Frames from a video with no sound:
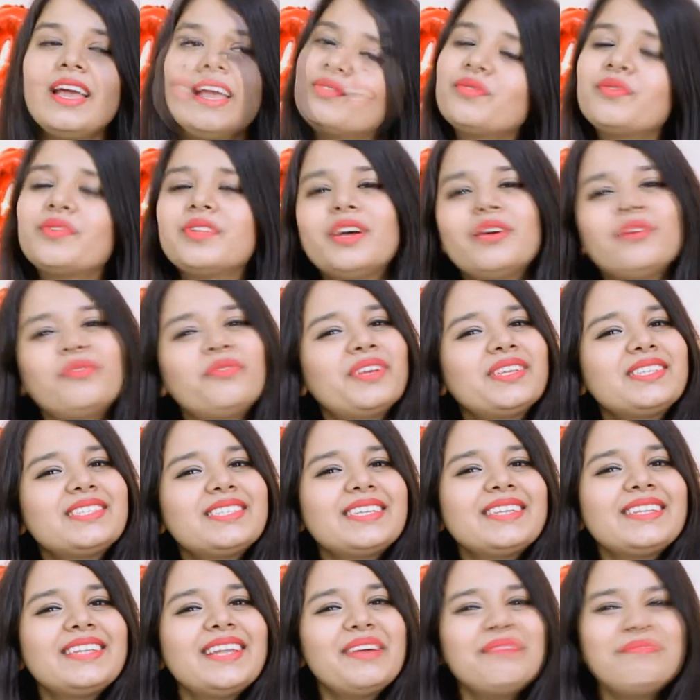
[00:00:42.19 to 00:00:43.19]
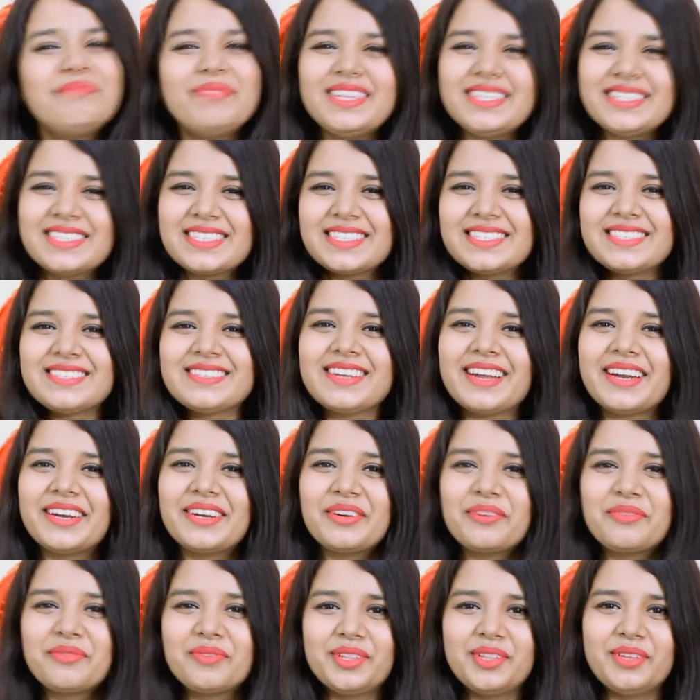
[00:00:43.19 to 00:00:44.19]
So, without wasting time, let's get
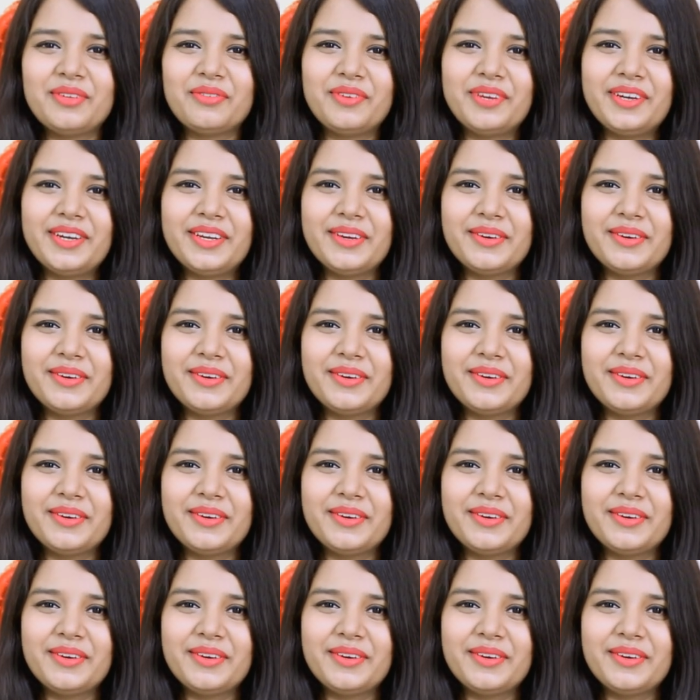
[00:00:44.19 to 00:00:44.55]
started with the